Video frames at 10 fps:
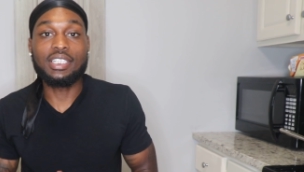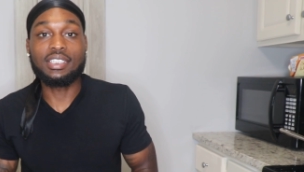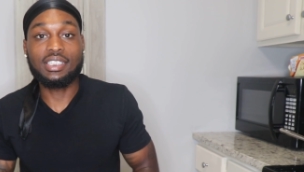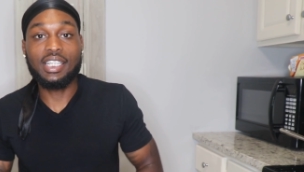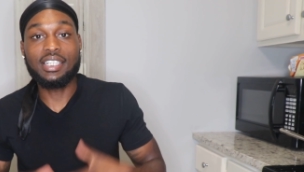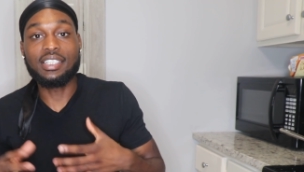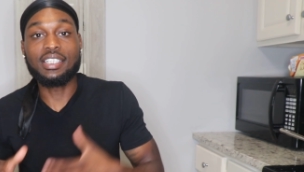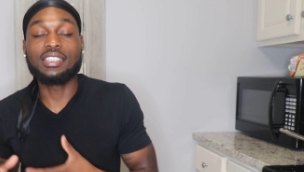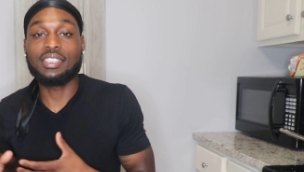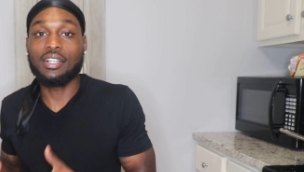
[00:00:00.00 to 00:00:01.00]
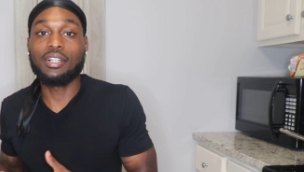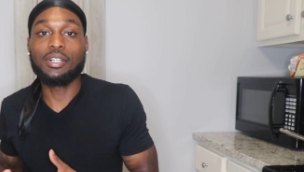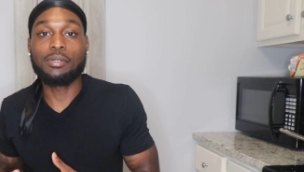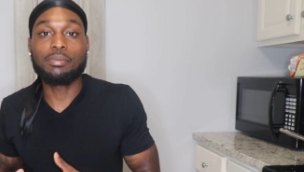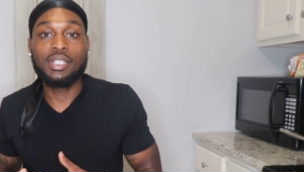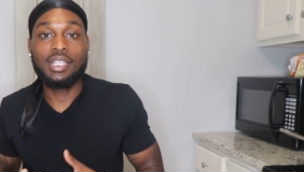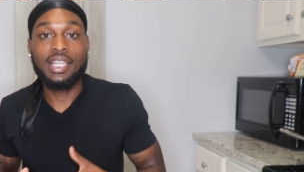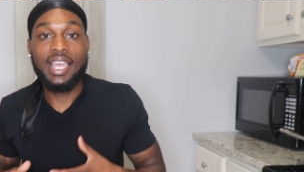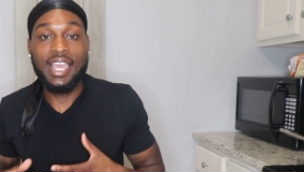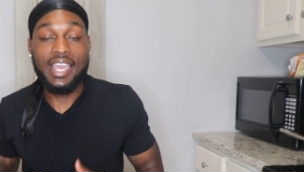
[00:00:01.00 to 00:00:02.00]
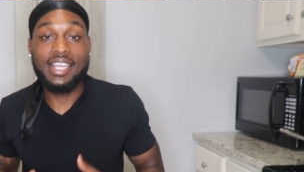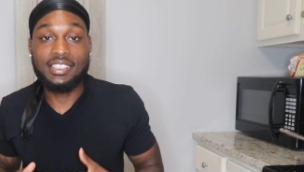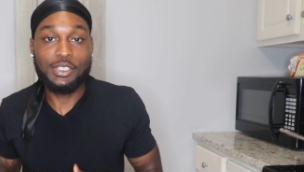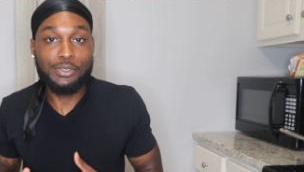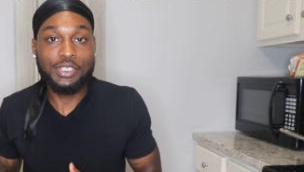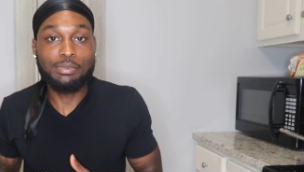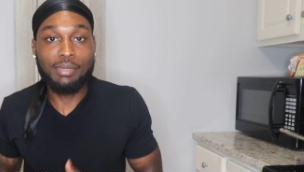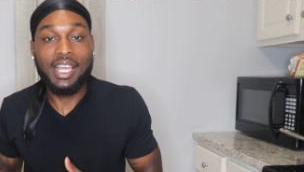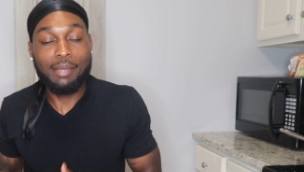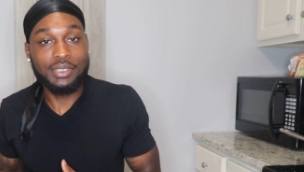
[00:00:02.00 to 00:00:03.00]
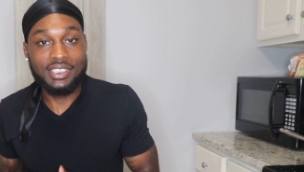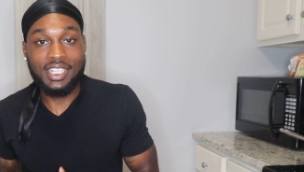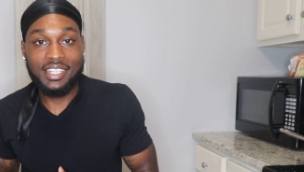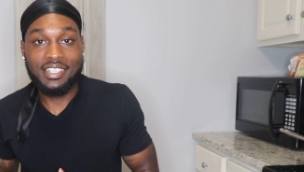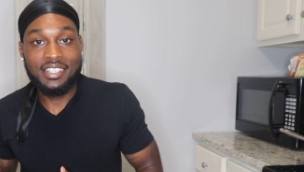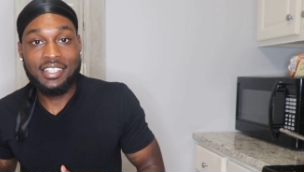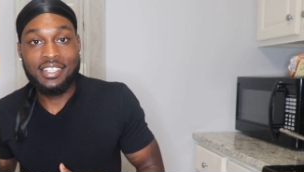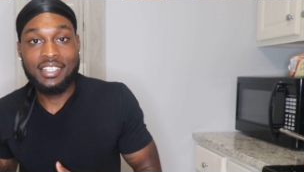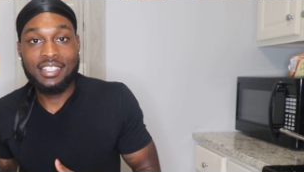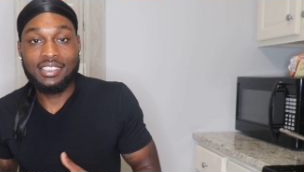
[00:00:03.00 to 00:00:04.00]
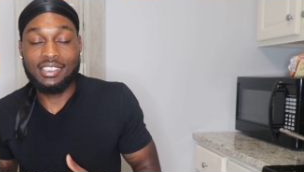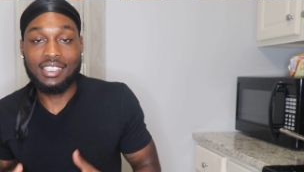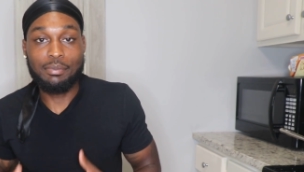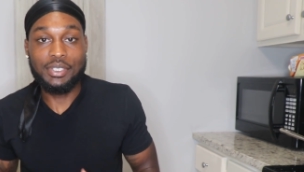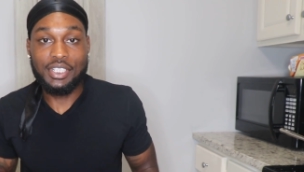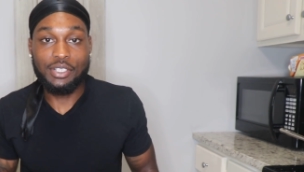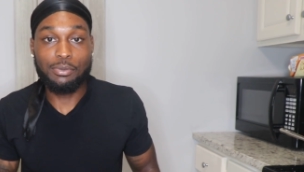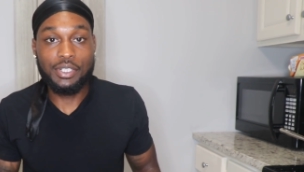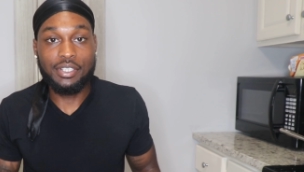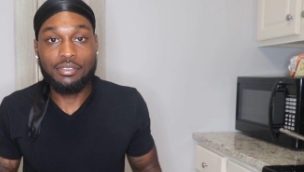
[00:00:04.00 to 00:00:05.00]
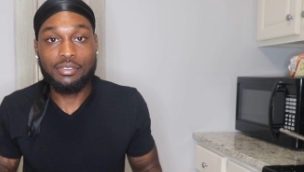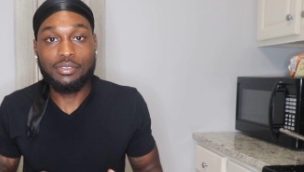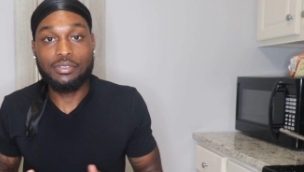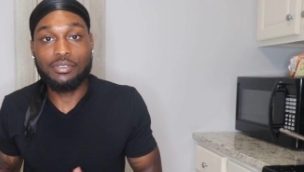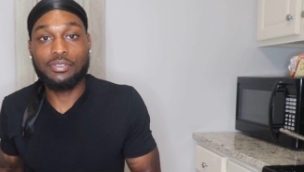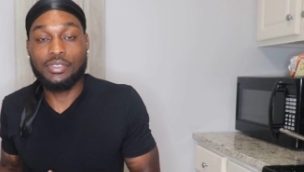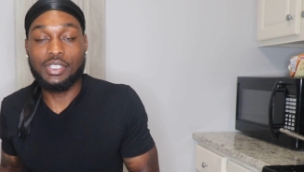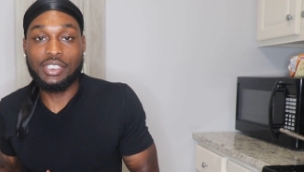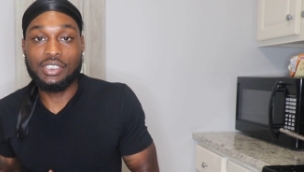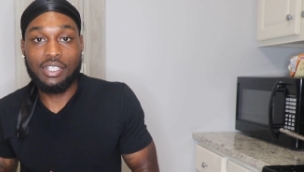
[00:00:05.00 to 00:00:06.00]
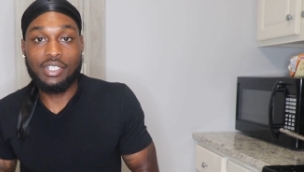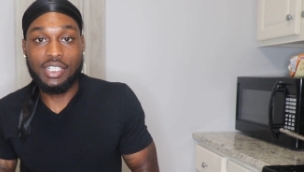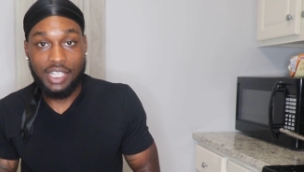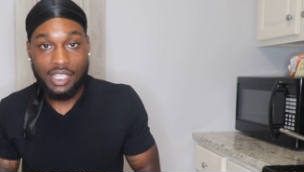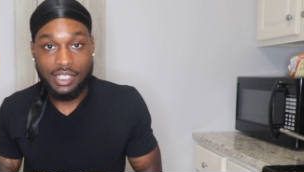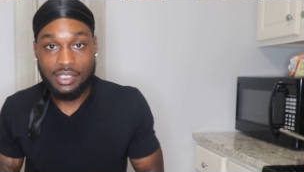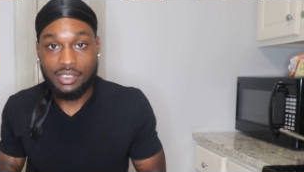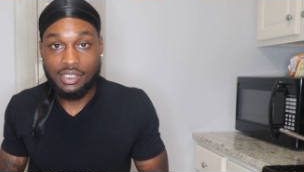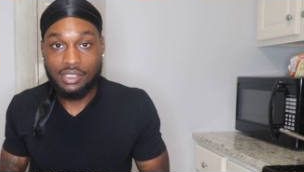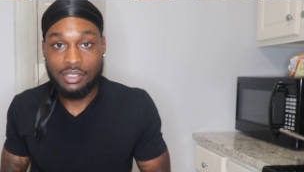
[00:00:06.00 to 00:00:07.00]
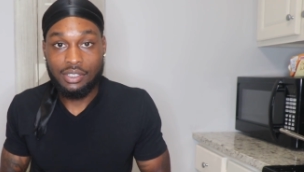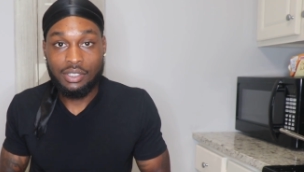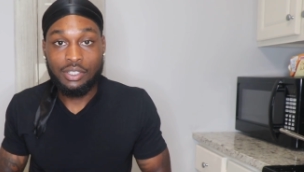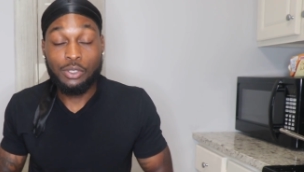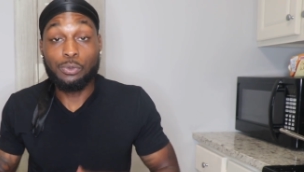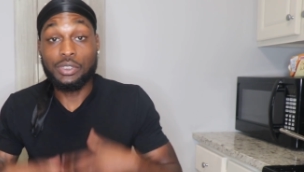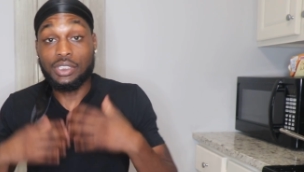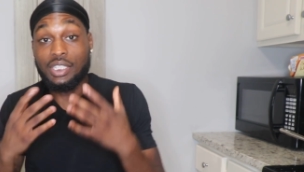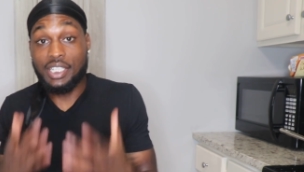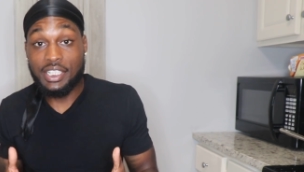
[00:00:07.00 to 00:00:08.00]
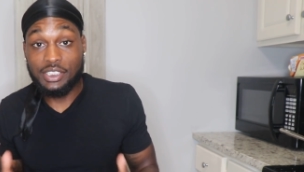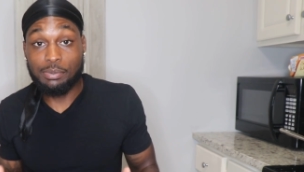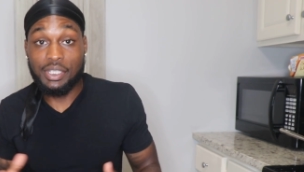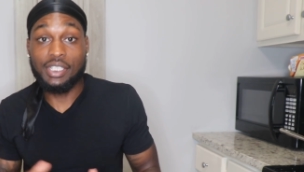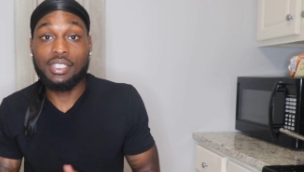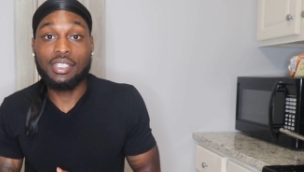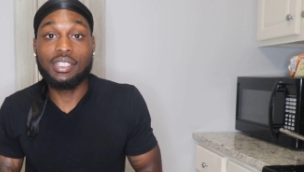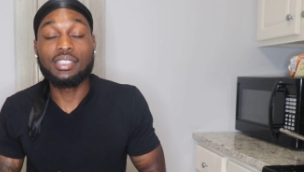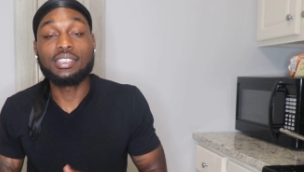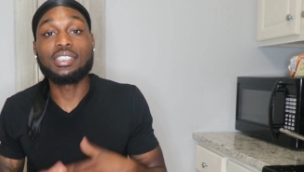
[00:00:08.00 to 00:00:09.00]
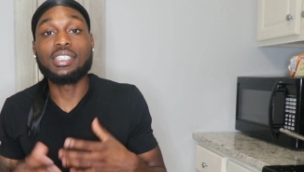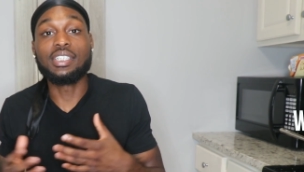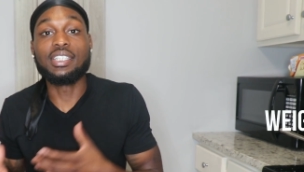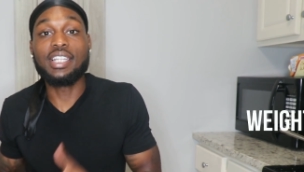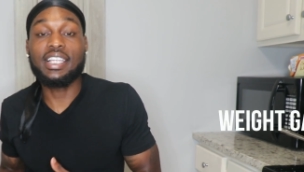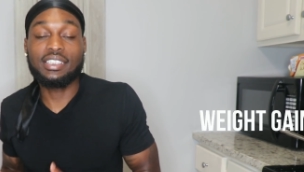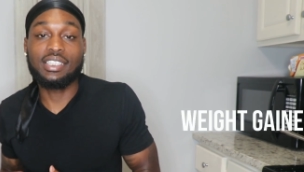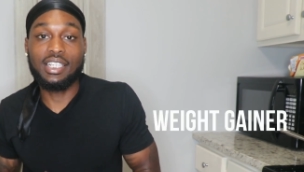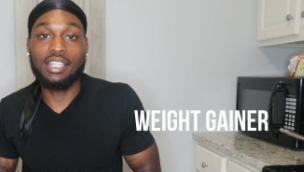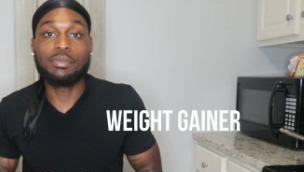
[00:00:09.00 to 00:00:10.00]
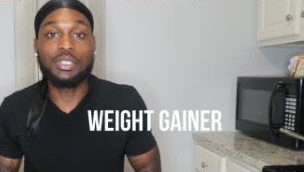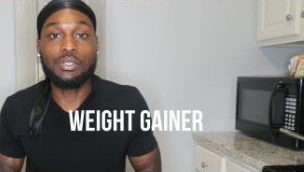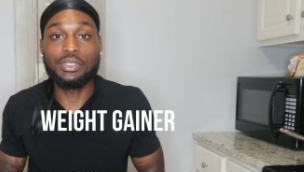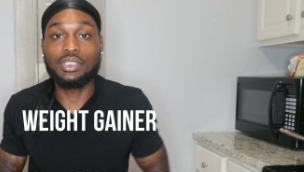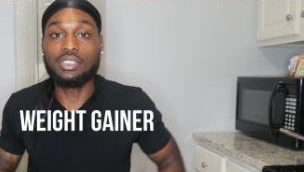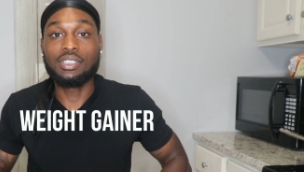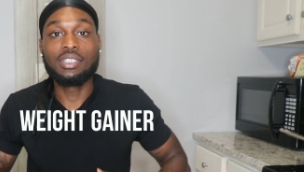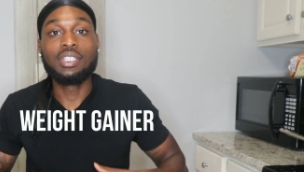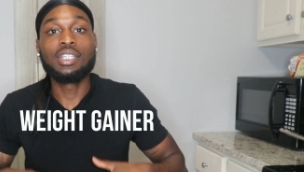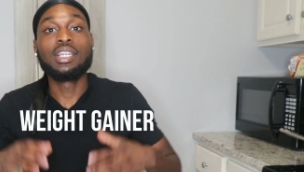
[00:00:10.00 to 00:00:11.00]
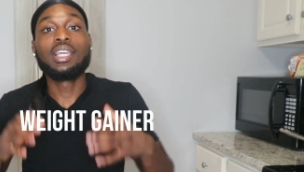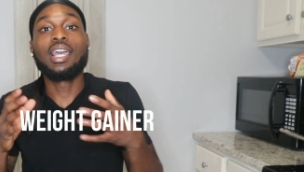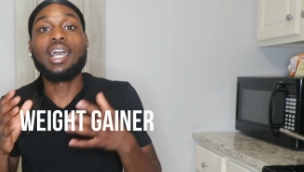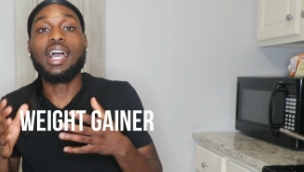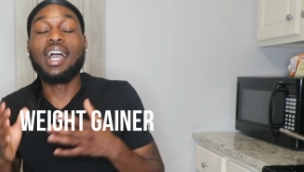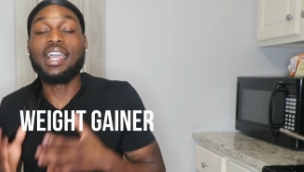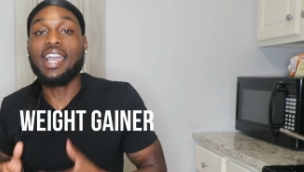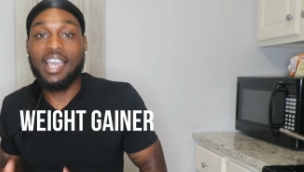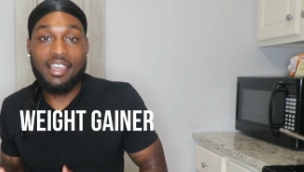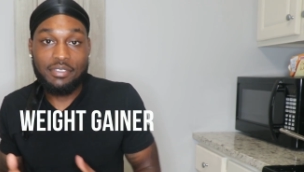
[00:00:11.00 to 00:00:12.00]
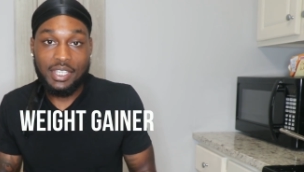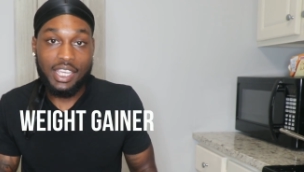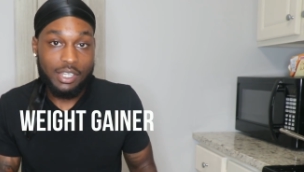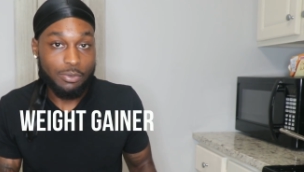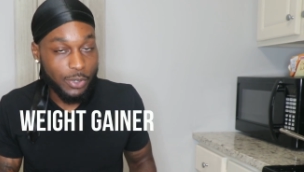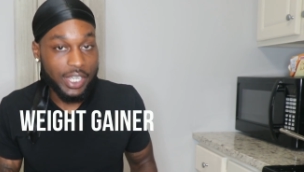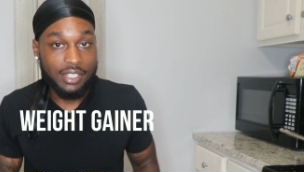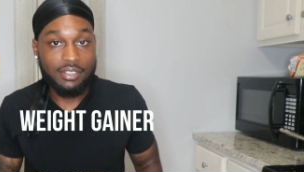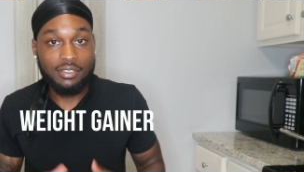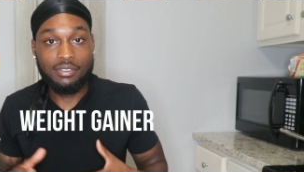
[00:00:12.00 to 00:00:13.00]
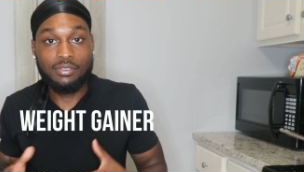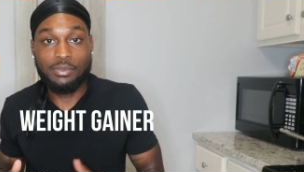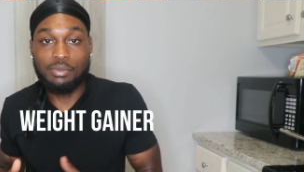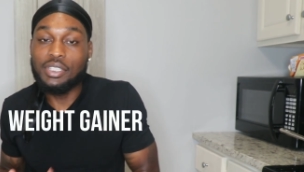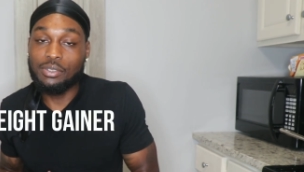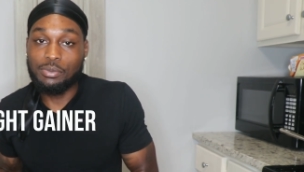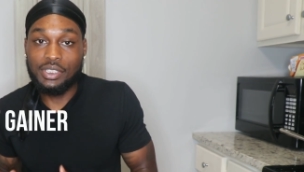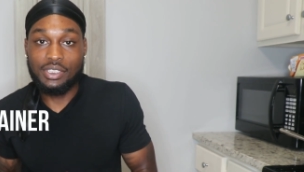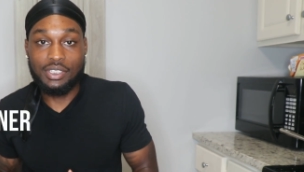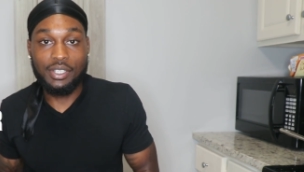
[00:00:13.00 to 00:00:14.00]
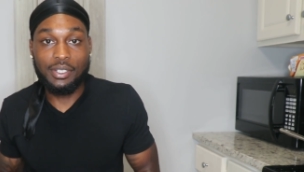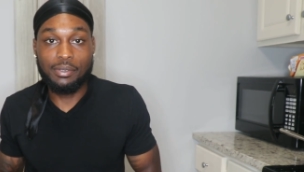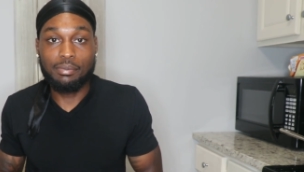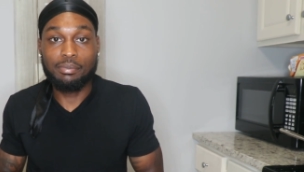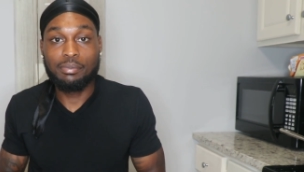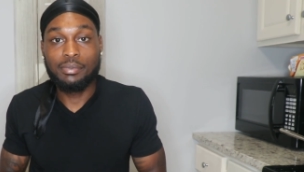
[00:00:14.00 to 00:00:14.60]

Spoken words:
can say this herb has increased my appetite since I've been dealing with it for these 30 days. Which leads me to the next thing I've been noticing. I have gained weight from dealing with this herb.